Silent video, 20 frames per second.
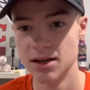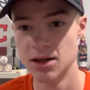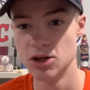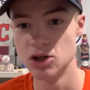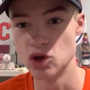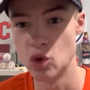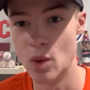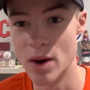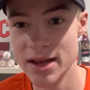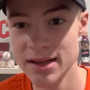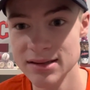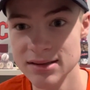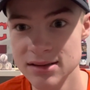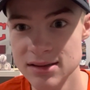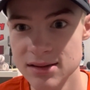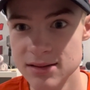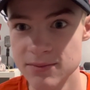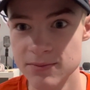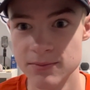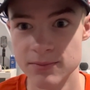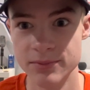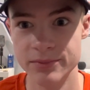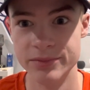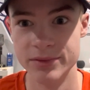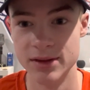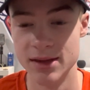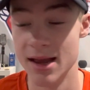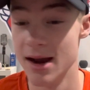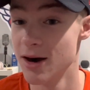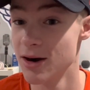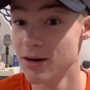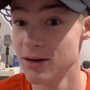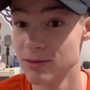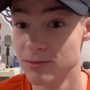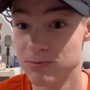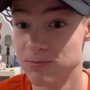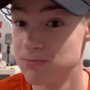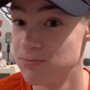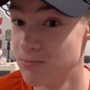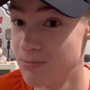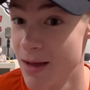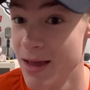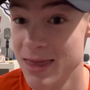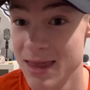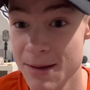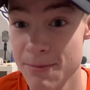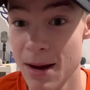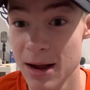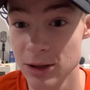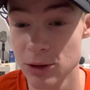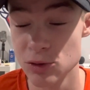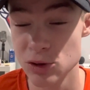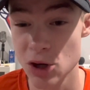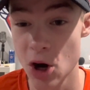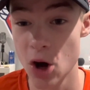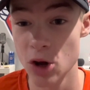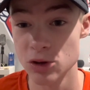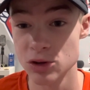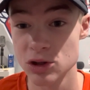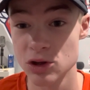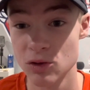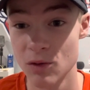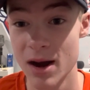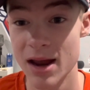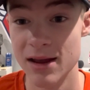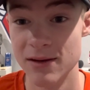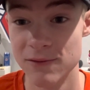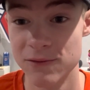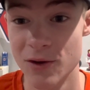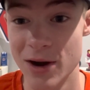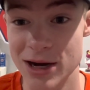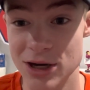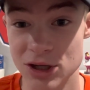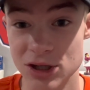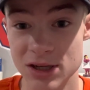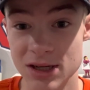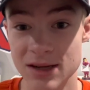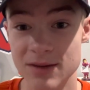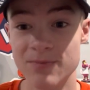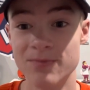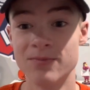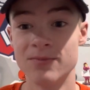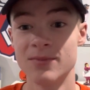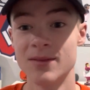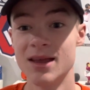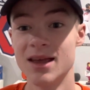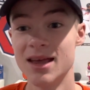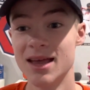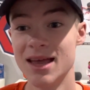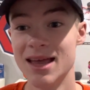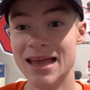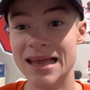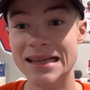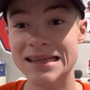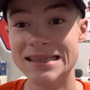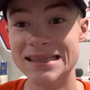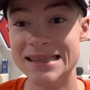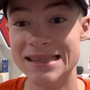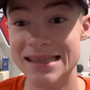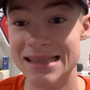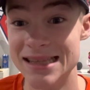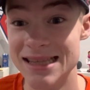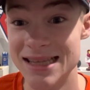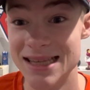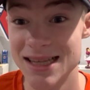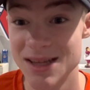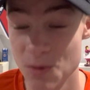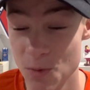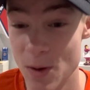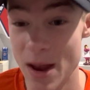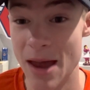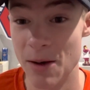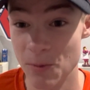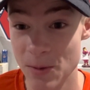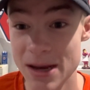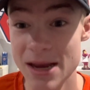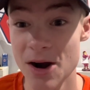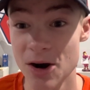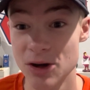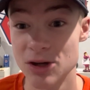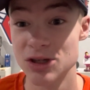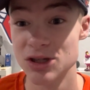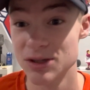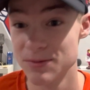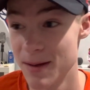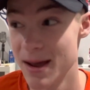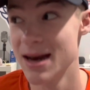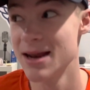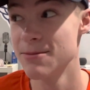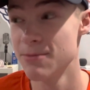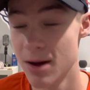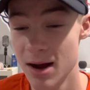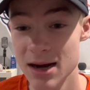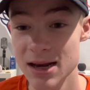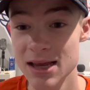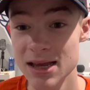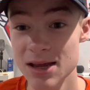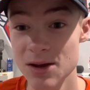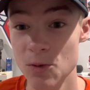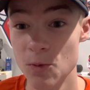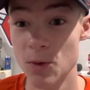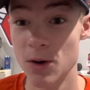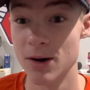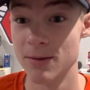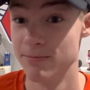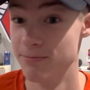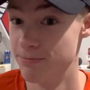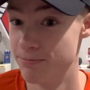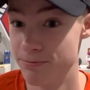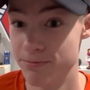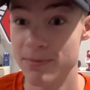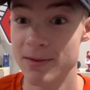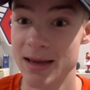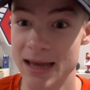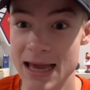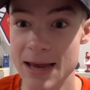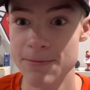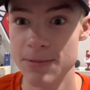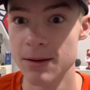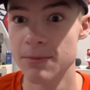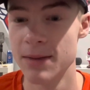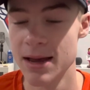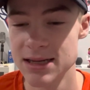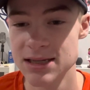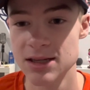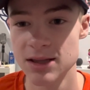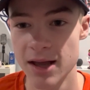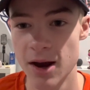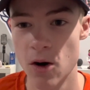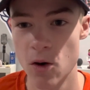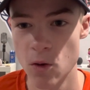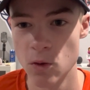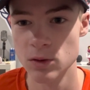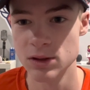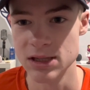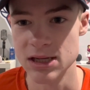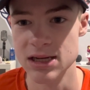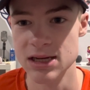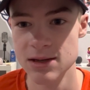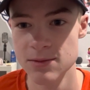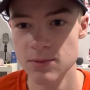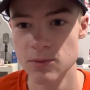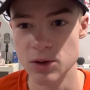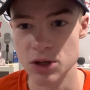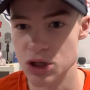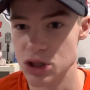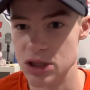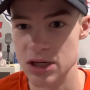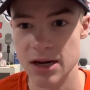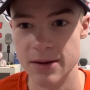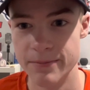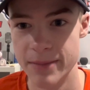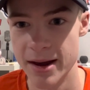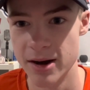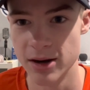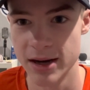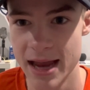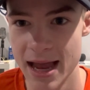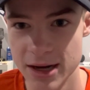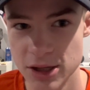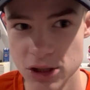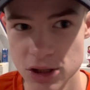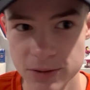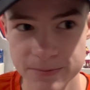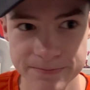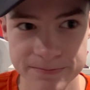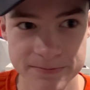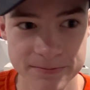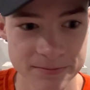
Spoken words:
Twins, they might lose Carlos Correa in free agency. And we are spending money. We're keeping basically our whole team. We just need a better catcher.